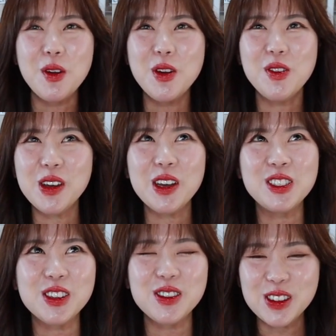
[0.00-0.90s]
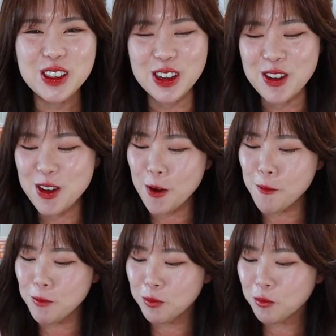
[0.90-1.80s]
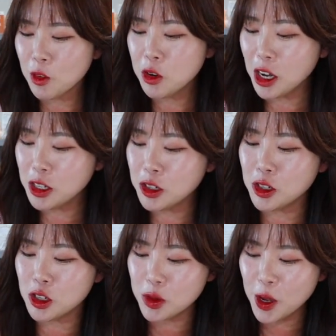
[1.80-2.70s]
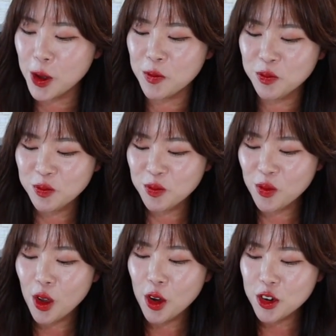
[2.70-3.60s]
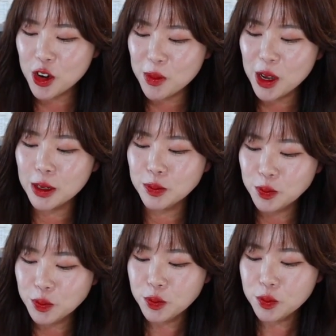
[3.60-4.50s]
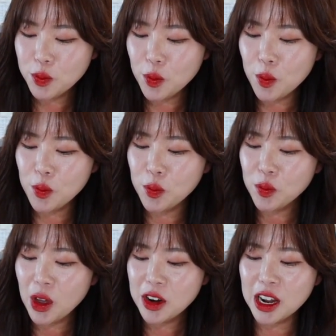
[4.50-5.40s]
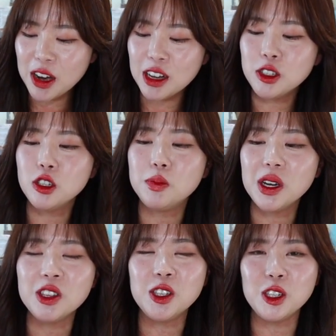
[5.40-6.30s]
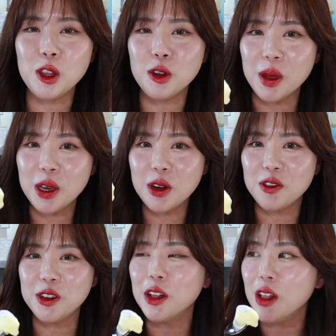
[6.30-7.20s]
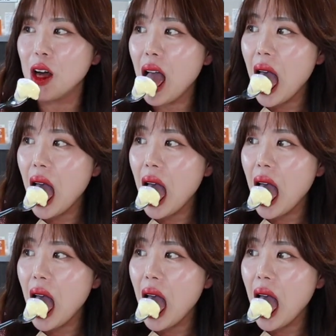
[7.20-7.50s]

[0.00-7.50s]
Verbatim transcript: Ube ice cream is so good. Nice and sweet, creamy. Now, I suspect this is either mango or vanilla.